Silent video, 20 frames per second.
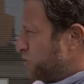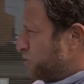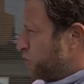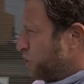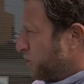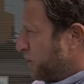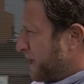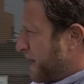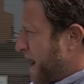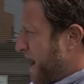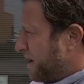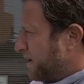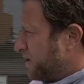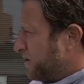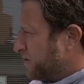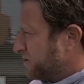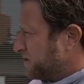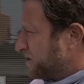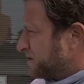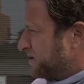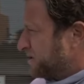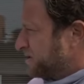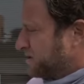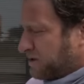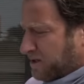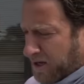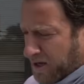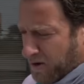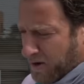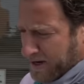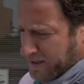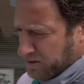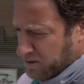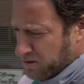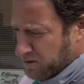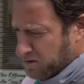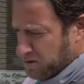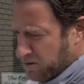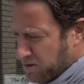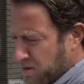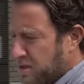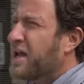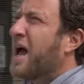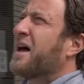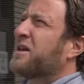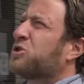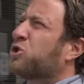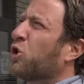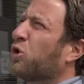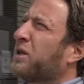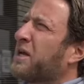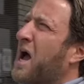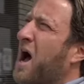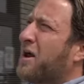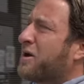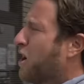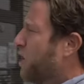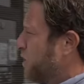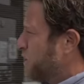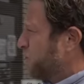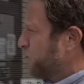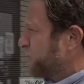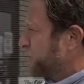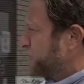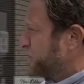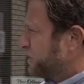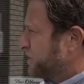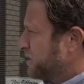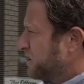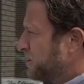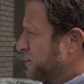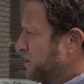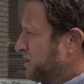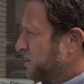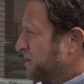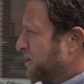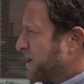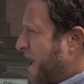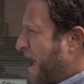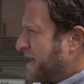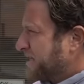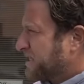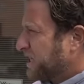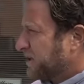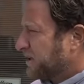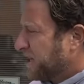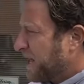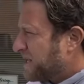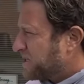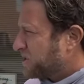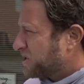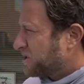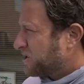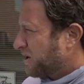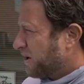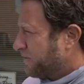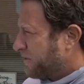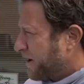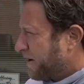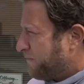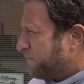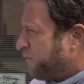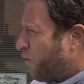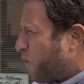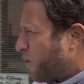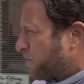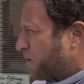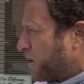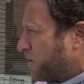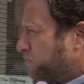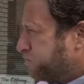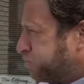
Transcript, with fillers: Juliano's, oh wait, yes, Juliano's has a list of their former